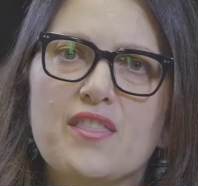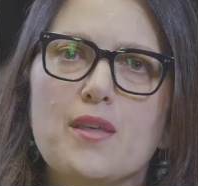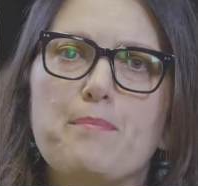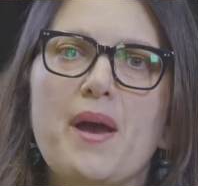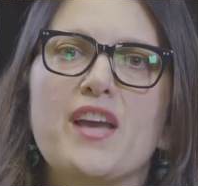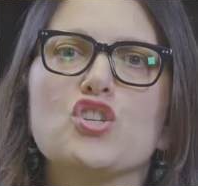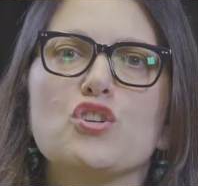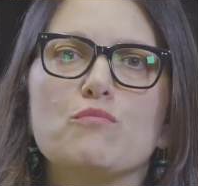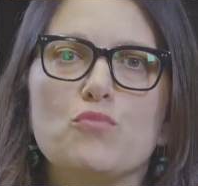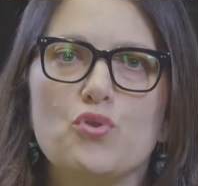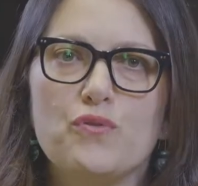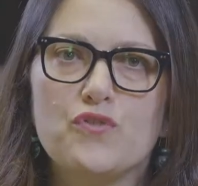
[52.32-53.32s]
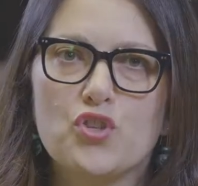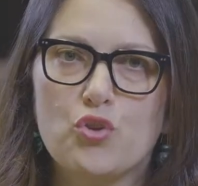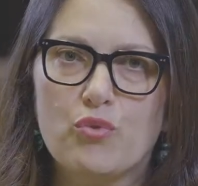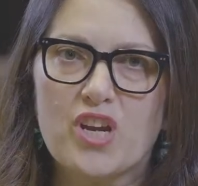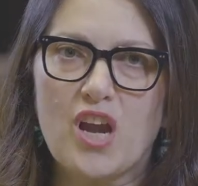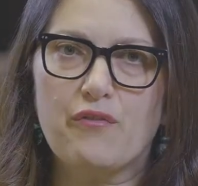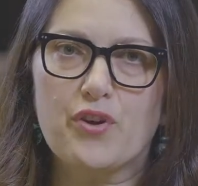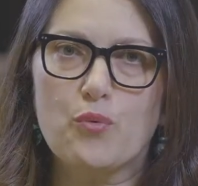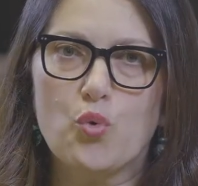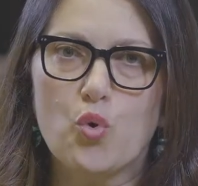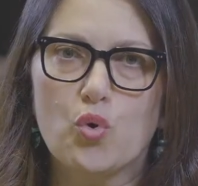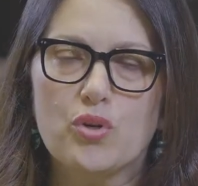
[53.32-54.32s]
the patient moved to the recovery
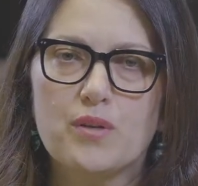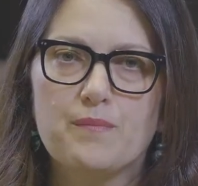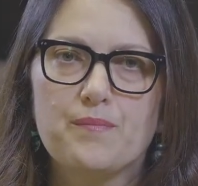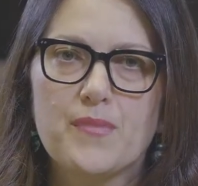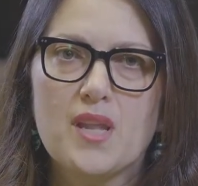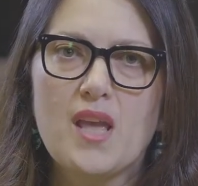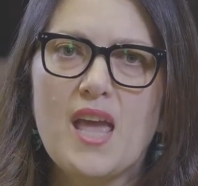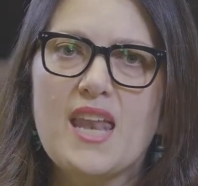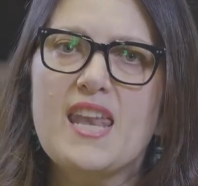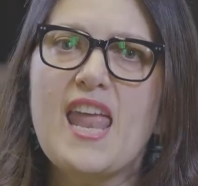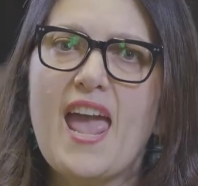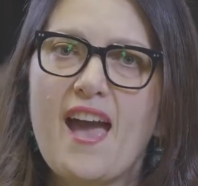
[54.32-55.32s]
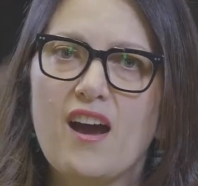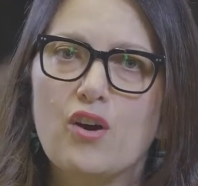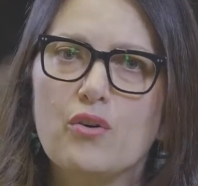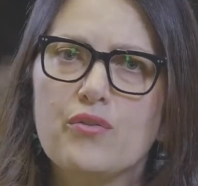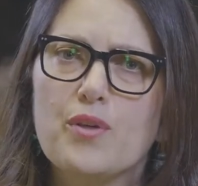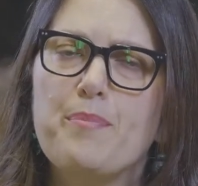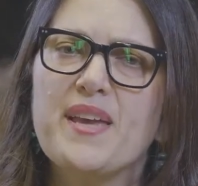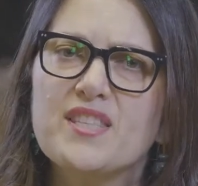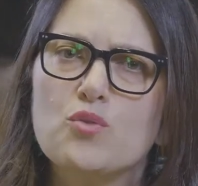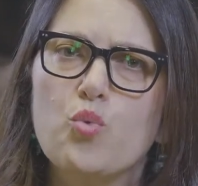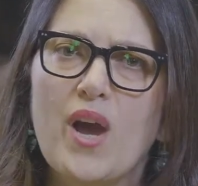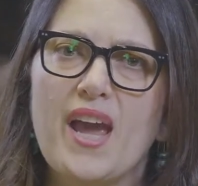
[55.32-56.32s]
ward. Now, the
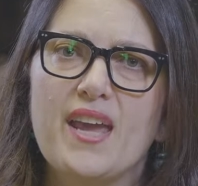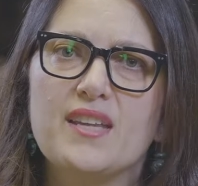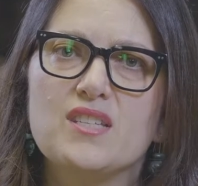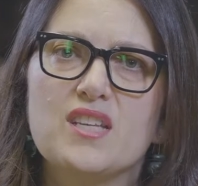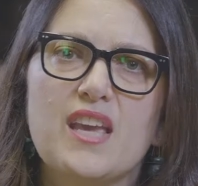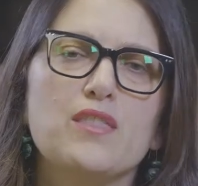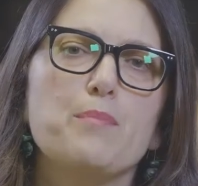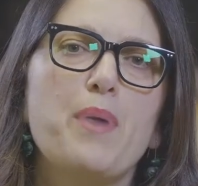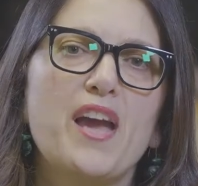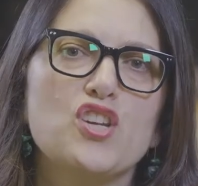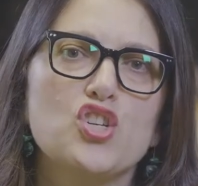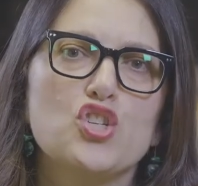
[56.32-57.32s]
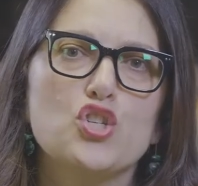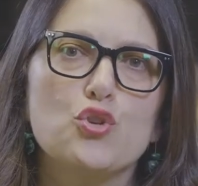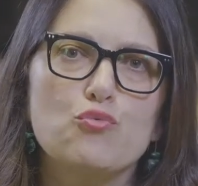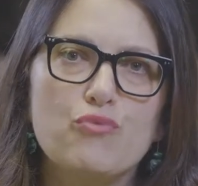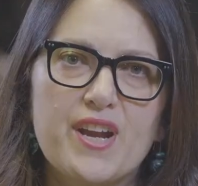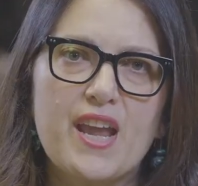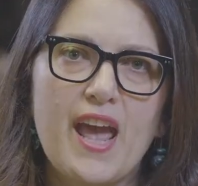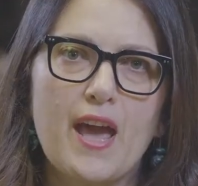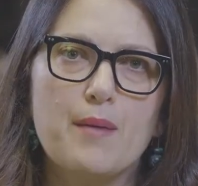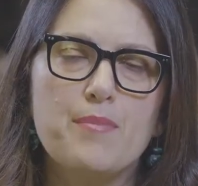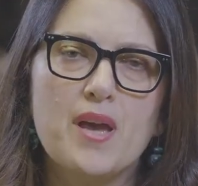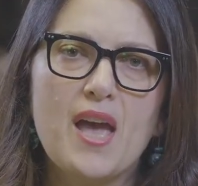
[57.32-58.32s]
best way to get the patient to
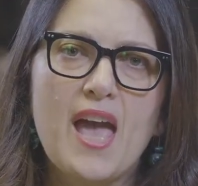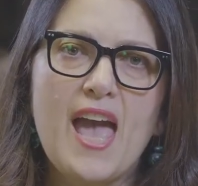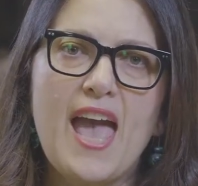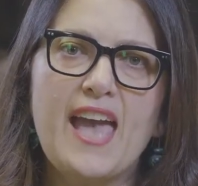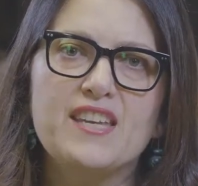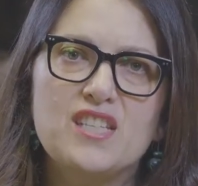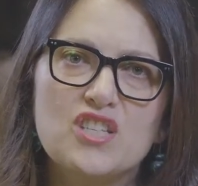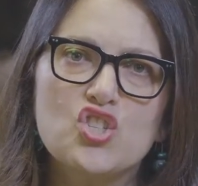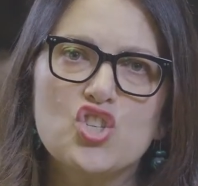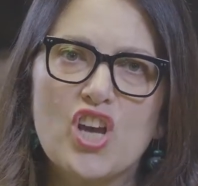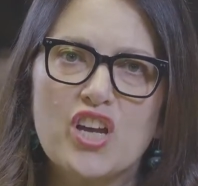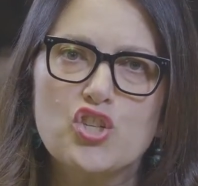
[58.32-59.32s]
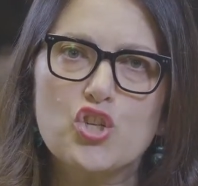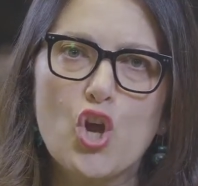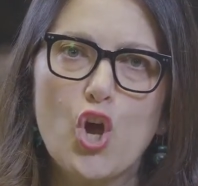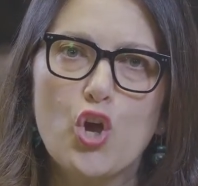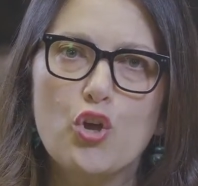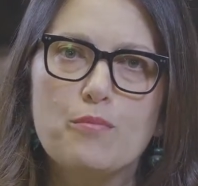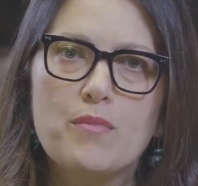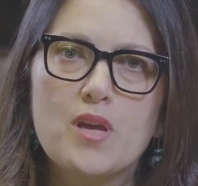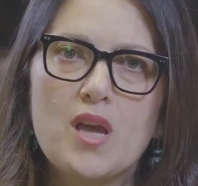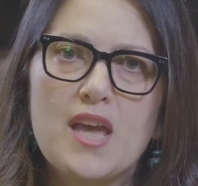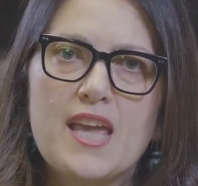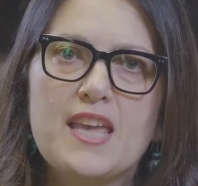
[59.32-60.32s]
rehab and discharged home
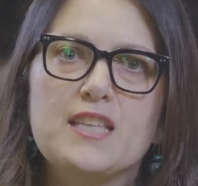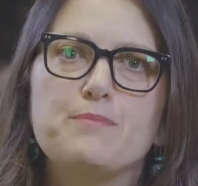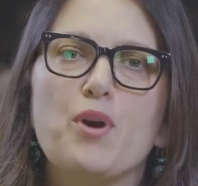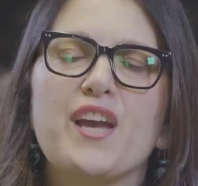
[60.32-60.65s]
is by